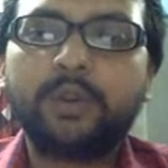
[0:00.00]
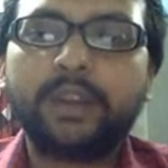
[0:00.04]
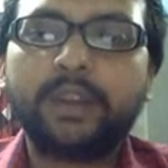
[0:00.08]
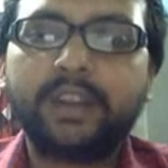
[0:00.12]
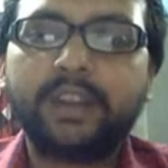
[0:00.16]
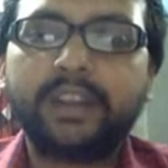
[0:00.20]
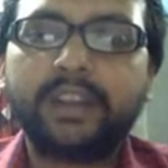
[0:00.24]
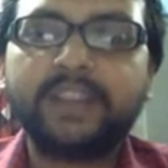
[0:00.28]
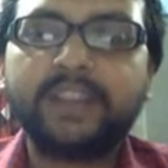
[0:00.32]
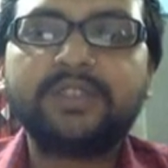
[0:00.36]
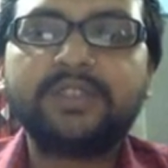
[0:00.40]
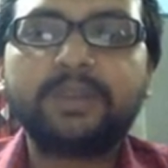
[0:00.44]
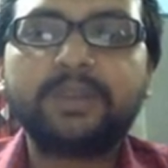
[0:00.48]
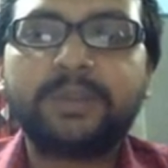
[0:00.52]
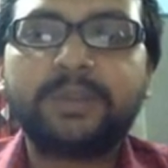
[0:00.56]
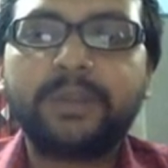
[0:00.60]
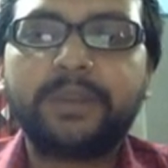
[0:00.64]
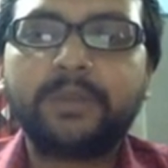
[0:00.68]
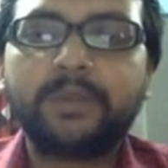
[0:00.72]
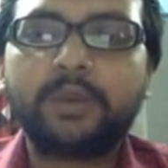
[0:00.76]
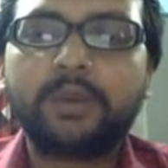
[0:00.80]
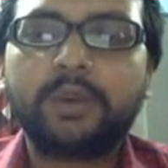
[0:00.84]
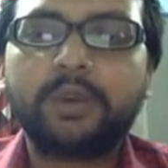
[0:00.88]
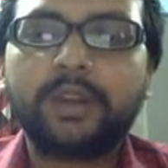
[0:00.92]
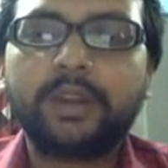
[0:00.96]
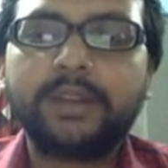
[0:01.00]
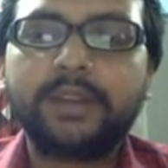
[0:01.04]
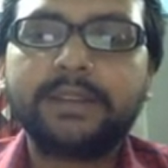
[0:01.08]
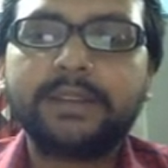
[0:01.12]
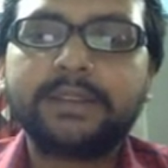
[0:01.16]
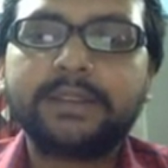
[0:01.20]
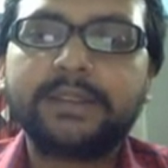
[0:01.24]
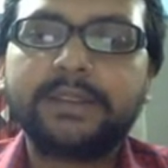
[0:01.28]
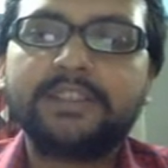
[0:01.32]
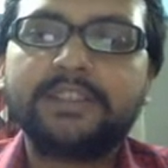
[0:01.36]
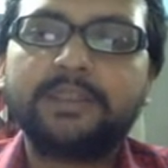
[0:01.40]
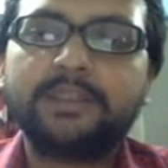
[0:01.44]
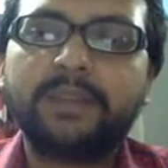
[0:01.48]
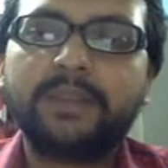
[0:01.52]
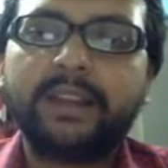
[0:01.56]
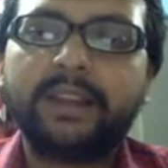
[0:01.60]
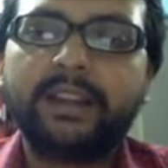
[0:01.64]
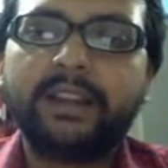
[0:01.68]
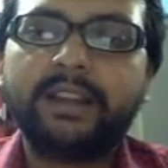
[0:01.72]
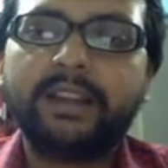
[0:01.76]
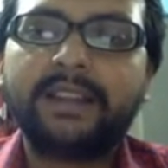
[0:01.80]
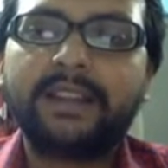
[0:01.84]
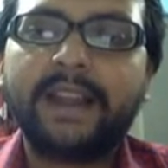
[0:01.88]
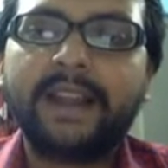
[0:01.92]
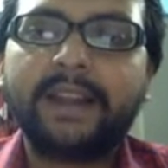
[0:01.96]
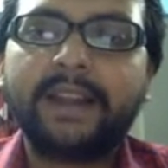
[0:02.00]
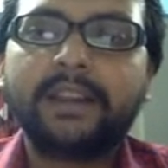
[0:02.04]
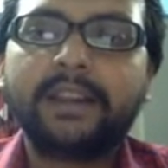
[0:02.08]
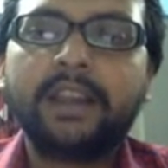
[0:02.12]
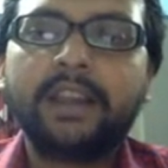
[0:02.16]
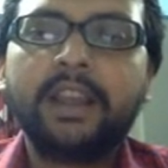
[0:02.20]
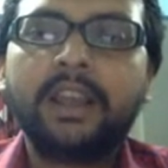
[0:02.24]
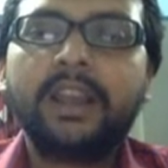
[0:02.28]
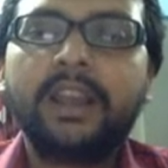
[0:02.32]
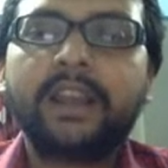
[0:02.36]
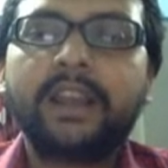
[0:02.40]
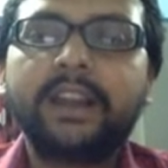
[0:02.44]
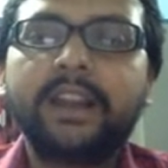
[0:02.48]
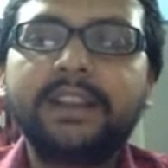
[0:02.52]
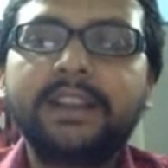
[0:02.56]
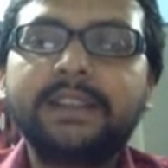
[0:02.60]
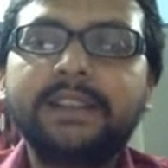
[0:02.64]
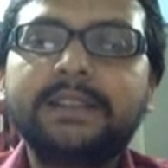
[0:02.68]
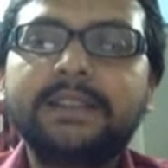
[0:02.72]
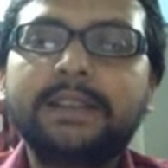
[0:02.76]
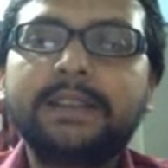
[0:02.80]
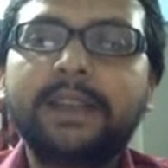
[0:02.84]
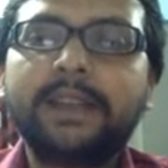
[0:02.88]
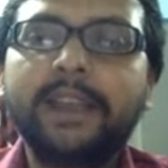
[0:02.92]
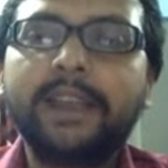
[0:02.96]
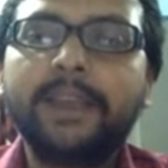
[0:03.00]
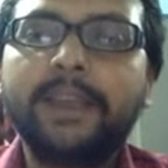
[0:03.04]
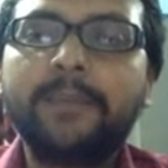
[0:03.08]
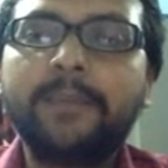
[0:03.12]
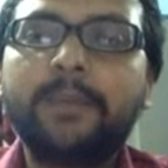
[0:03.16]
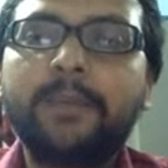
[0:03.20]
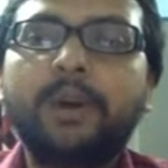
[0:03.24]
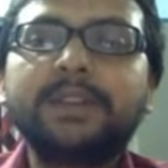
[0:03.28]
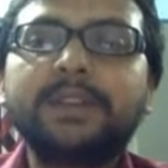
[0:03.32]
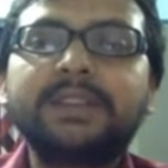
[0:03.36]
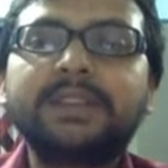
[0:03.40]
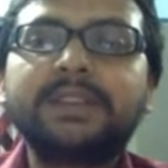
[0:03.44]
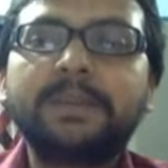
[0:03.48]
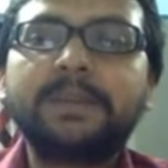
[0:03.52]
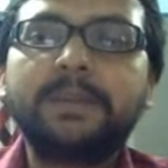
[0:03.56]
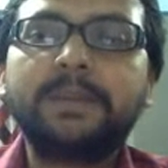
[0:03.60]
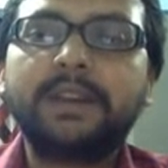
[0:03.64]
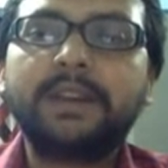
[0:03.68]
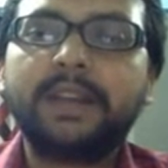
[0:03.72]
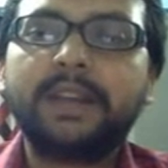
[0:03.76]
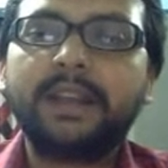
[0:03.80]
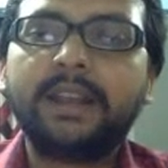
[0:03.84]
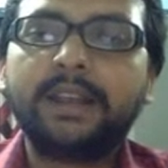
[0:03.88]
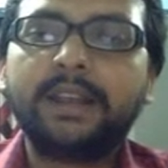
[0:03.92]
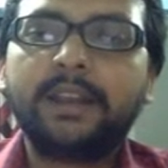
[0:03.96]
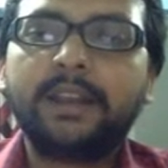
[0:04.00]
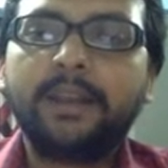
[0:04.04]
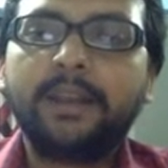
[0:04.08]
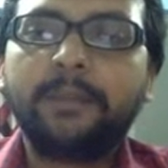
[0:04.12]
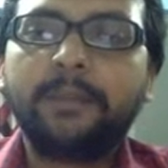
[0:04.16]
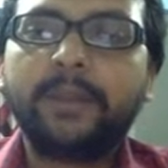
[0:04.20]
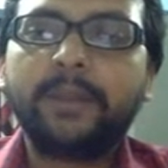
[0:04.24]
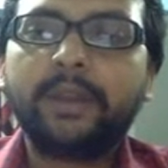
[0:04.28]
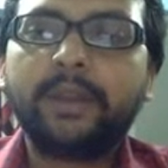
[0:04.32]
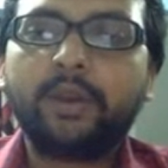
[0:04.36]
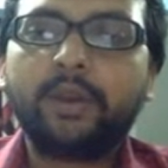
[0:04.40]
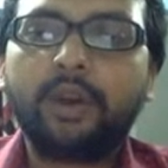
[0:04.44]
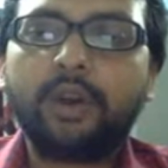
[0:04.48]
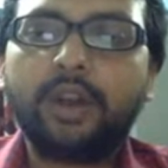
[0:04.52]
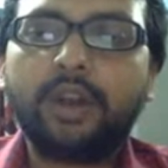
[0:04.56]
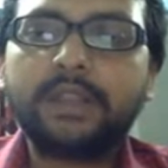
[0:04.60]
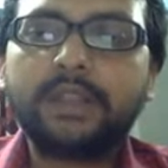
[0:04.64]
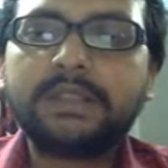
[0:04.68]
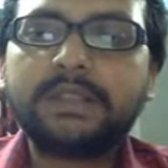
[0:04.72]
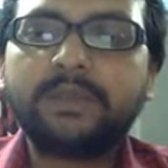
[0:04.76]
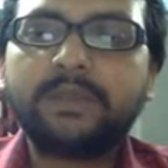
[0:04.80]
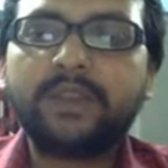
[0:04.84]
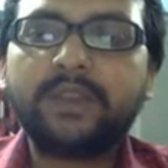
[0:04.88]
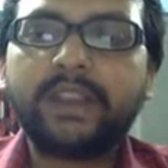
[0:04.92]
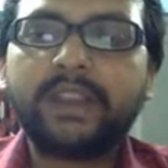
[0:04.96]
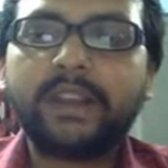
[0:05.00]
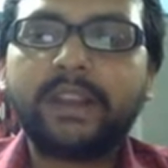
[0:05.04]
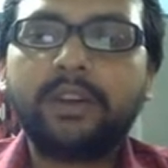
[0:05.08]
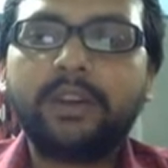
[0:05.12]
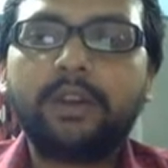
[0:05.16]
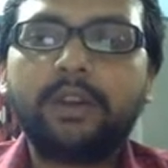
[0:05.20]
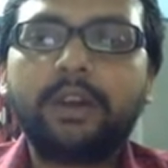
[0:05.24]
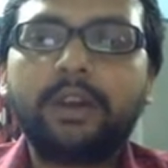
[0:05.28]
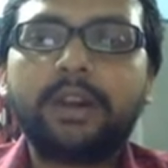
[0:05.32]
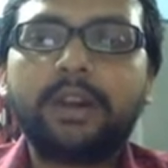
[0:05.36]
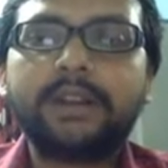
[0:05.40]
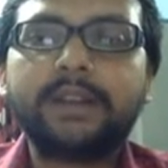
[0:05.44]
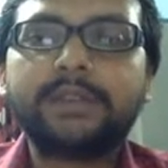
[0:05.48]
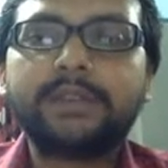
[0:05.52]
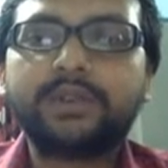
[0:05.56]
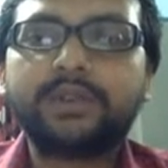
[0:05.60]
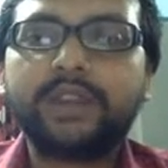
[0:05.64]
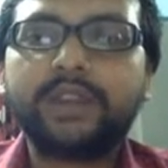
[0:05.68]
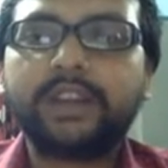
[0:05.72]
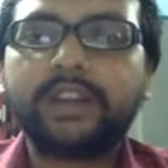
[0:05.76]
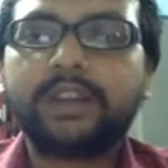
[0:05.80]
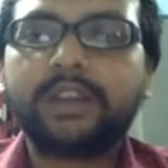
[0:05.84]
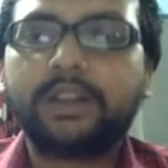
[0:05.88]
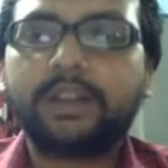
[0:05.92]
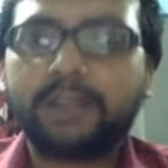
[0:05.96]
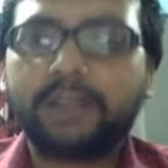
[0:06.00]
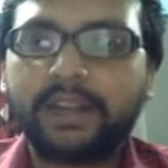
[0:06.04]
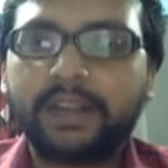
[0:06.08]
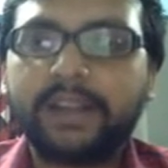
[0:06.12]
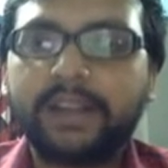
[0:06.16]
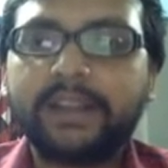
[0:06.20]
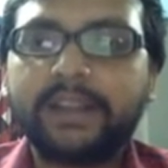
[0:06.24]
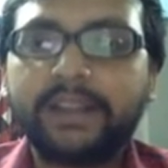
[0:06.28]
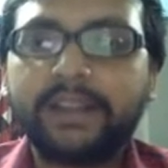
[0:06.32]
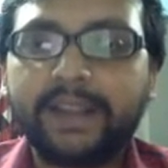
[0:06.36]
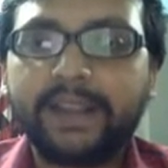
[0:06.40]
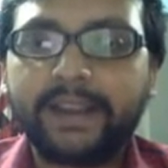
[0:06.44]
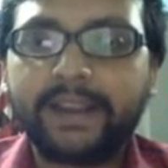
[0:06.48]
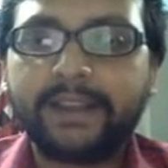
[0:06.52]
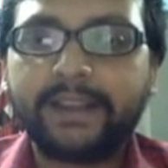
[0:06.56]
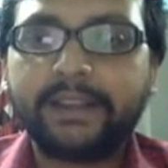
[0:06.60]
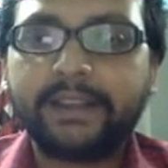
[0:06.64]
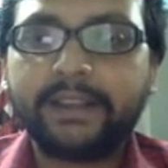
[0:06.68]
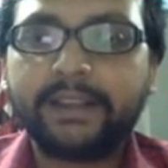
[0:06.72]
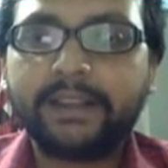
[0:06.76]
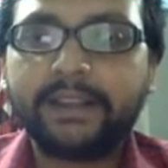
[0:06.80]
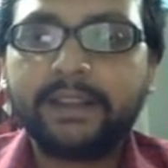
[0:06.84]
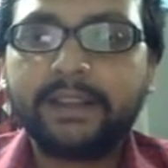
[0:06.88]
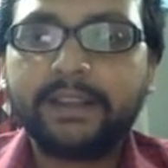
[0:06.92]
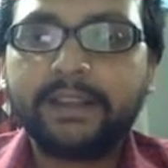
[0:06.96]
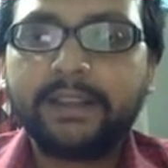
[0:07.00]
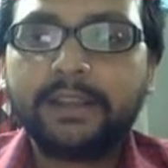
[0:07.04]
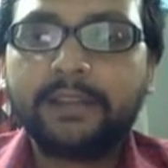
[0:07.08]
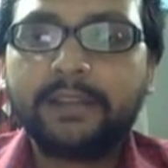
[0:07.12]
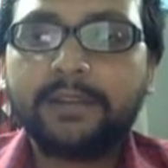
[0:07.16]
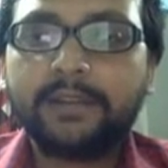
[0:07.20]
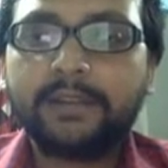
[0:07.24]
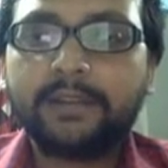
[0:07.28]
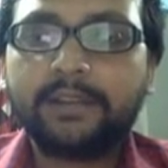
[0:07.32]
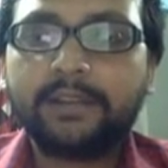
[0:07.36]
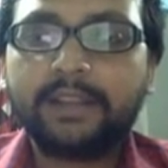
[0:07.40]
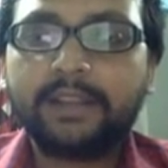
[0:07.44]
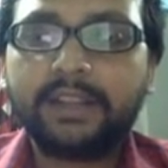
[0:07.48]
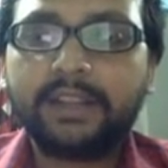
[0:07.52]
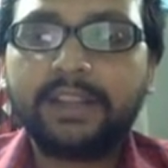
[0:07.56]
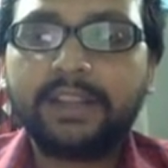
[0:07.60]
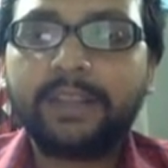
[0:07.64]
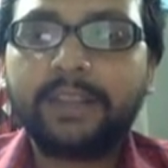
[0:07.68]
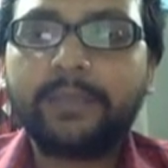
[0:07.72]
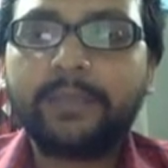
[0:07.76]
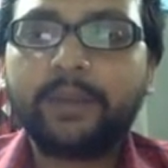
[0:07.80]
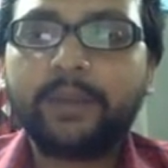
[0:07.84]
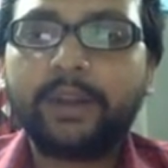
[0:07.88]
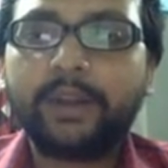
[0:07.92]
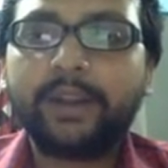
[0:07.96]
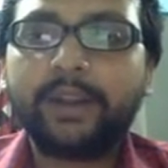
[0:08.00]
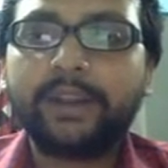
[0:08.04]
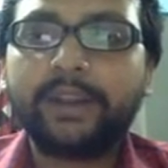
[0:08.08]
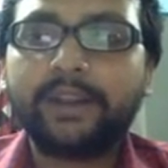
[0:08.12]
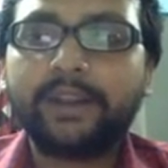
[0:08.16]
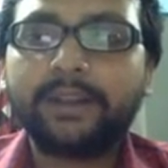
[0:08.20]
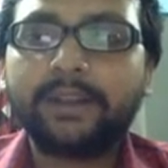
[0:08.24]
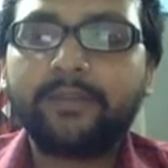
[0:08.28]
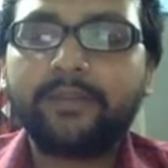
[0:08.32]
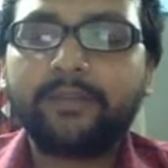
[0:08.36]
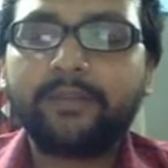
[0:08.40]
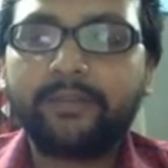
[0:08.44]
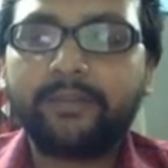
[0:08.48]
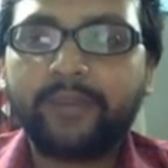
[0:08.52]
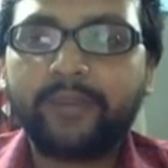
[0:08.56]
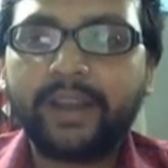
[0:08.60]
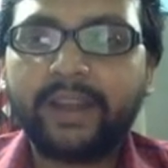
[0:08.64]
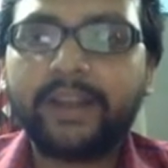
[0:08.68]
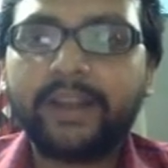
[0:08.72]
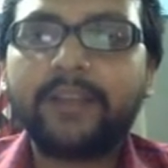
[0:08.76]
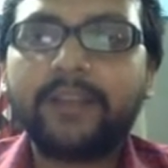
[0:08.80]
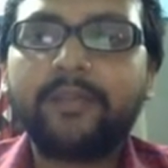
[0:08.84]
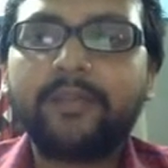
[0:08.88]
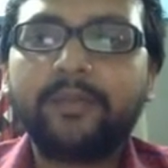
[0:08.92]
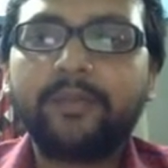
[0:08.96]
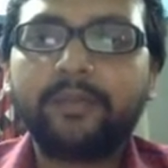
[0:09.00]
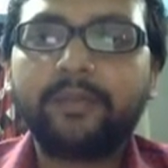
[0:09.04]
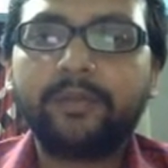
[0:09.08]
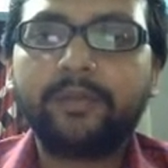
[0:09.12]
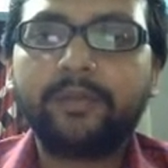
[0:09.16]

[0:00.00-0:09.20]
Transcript: Indian Supreme Court in such a manner that it is impossible, because we cannot restrict content till the point one